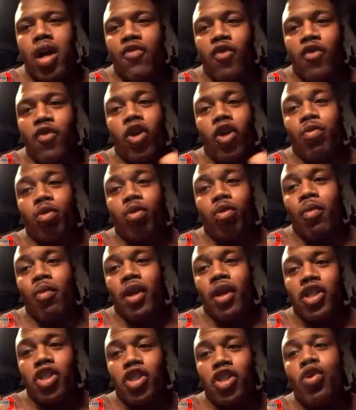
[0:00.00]
deployments,
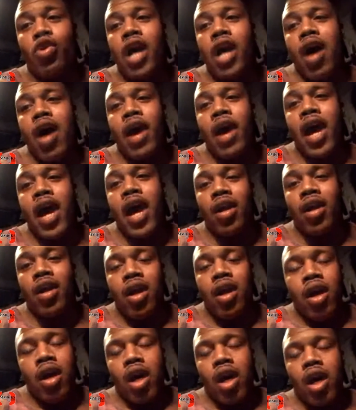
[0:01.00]
2 combat
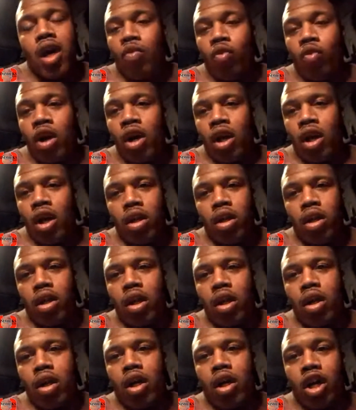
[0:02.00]
and 1
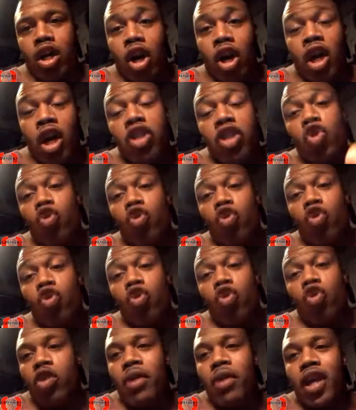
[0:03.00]
and 2
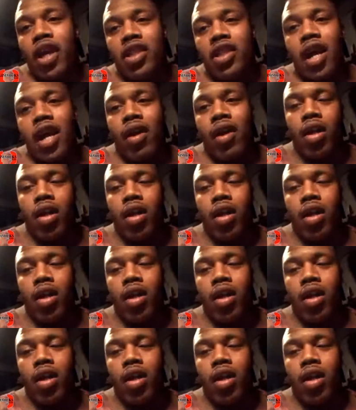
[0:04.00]
humanitarian.